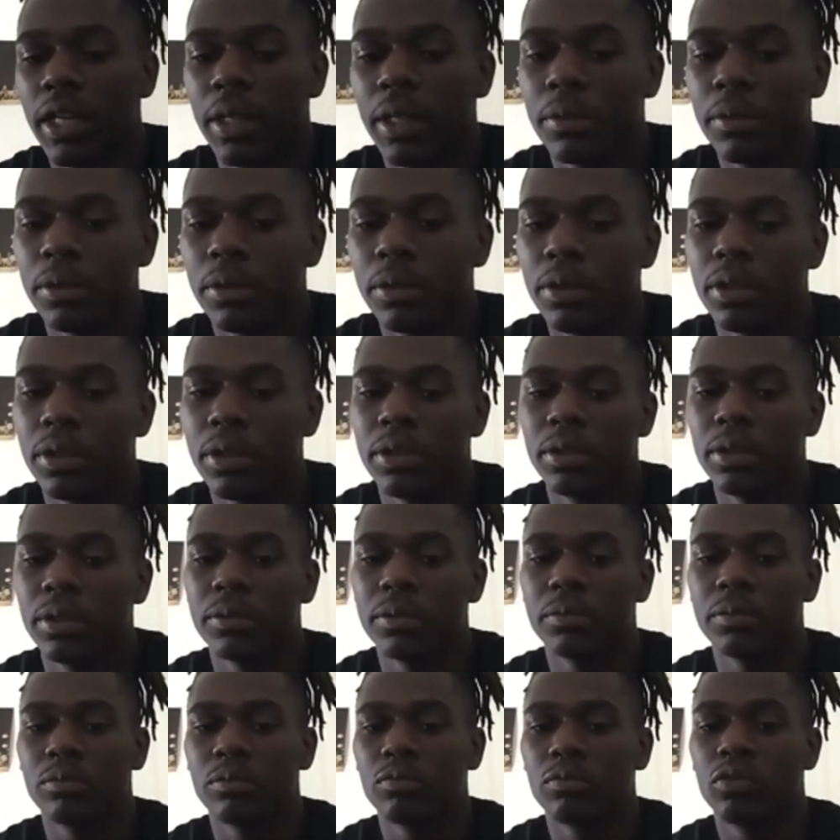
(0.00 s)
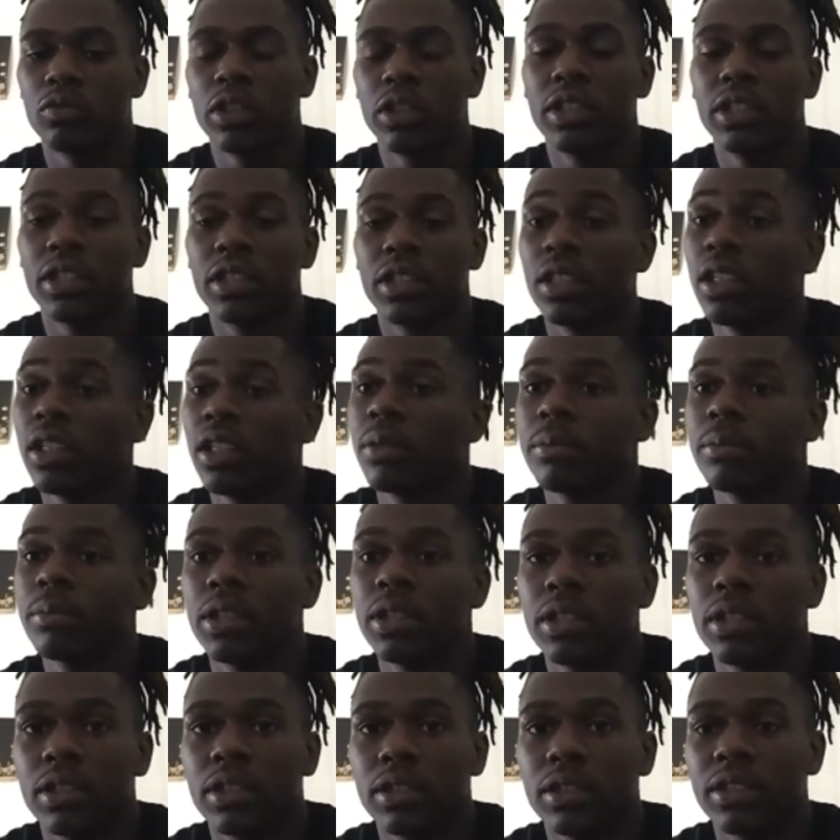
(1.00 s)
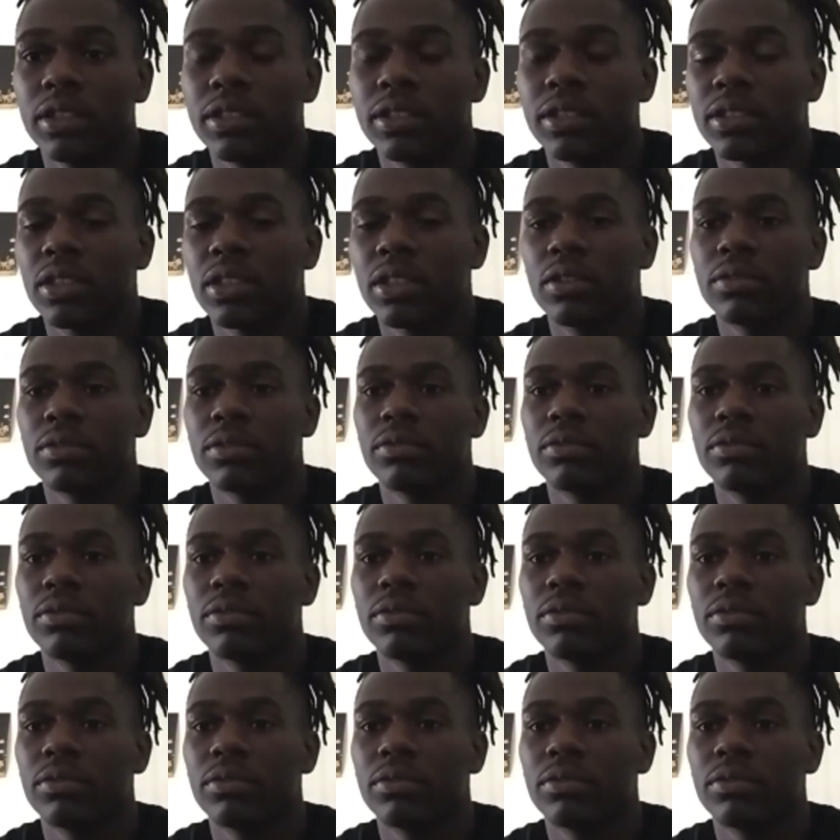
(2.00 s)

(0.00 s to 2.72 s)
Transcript: the really Columbia itself